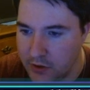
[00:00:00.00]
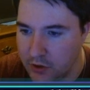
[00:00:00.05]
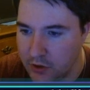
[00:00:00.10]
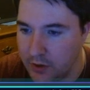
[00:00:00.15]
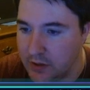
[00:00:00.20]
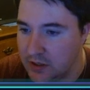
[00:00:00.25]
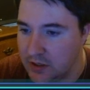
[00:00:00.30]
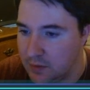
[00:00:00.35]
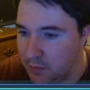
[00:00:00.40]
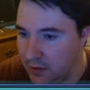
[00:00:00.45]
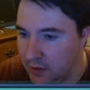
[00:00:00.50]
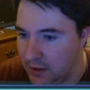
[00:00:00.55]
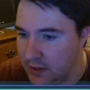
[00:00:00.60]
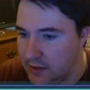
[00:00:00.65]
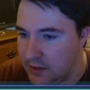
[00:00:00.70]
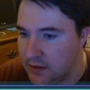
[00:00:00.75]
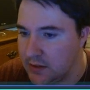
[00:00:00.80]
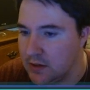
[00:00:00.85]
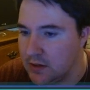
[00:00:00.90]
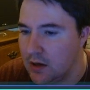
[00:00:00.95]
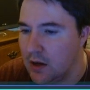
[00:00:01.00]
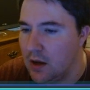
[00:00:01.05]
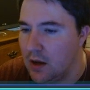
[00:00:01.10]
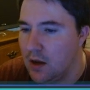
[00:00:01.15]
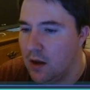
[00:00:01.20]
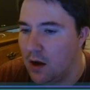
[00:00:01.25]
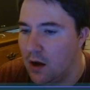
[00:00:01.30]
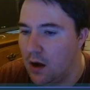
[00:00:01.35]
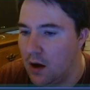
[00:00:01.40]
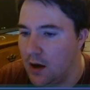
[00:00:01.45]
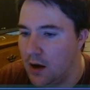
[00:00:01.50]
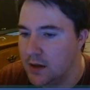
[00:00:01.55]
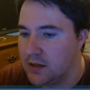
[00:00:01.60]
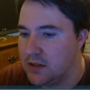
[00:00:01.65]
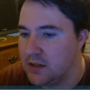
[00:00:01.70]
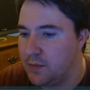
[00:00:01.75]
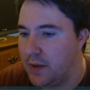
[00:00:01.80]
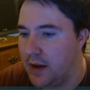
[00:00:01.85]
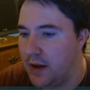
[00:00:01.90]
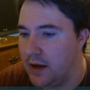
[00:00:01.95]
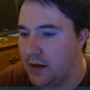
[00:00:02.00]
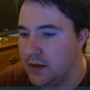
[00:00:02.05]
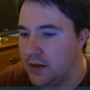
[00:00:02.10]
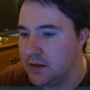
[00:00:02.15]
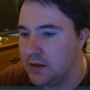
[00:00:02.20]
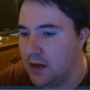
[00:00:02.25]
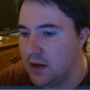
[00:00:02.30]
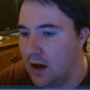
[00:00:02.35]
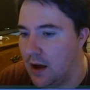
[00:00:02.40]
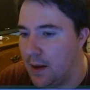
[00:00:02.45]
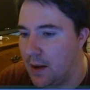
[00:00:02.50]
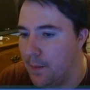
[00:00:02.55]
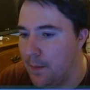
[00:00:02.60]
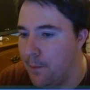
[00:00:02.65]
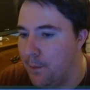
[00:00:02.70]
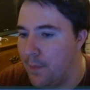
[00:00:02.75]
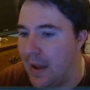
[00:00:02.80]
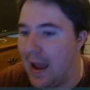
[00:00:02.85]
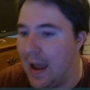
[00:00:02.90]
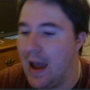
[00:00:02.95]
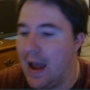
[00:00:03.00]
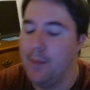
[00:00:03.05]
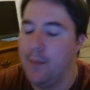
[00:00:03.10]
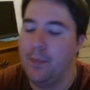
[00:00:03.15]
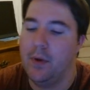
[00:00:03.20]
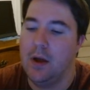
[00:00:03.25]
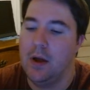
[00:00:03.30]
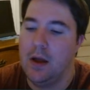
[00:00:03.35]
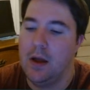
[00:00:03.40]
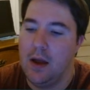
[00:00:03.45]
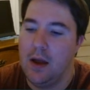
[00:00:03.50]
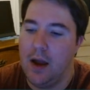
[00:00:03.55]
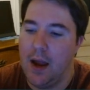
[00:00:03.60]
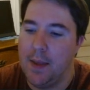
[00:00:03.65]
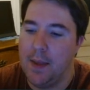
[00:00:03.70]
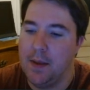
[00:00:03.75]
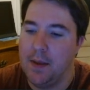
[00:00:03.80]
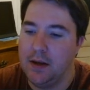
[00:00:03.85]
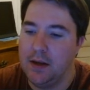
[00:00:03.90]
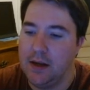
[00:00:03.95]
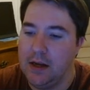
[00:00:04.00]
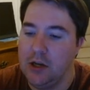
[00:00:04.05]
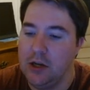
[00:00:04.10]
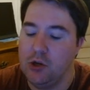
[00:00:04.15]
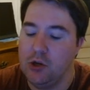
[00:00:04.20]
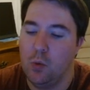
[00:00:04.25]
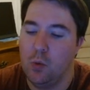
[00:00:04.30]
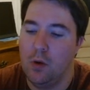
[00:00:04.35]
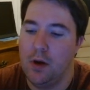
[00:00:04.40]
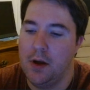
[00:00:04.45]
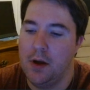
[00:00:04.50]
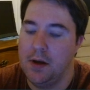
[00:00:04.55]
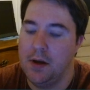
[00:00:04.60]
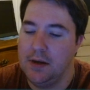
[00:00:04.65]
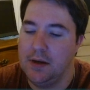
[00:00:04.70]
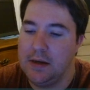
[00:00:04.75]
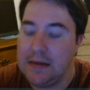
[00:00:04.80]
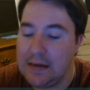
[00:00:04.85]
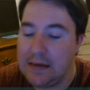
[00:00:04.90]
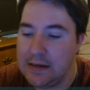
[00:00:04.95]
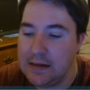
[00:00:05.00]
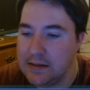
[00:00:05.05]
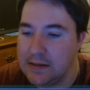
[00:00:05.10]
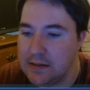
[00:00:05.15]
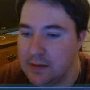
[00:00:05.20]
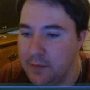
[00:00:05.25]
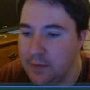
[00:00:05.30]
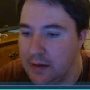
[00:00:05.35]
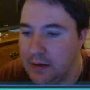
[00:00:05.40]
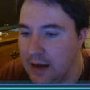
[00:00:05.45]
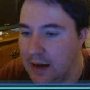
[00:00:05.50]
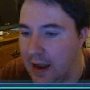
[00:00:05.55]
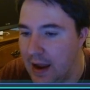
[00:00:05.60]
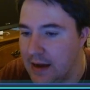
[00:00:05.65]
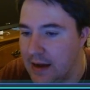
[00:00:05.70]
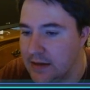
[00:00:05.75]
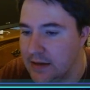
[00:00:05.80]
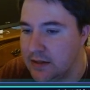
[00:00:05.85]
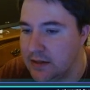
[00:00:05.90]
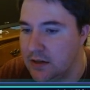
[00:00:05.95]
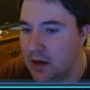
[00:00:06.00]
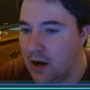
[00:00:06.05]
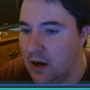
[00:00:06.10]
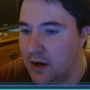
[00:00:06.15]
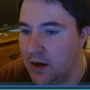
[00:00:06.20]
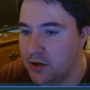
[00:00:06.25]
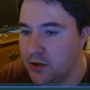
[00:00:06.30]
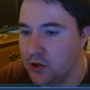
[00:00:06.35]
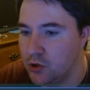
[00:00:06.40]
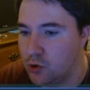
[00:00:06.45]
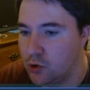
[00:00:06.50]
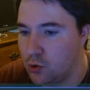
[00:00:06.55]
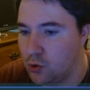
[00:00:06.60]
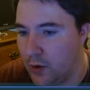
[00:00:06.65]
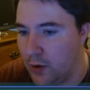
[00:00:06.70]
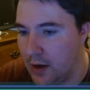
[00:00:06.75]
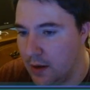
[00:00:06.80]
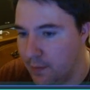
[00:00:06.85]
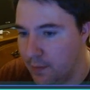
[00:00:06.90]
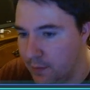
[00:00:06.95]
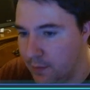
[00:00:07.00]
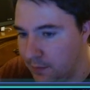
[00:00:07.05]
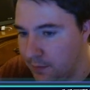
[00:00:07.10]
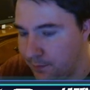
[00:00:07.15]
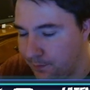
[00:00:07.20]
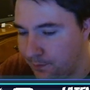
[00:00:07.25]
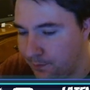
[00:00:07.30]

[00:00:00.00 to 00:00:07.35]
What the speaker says: splits on space dot map, and then each one needs to be s dot trim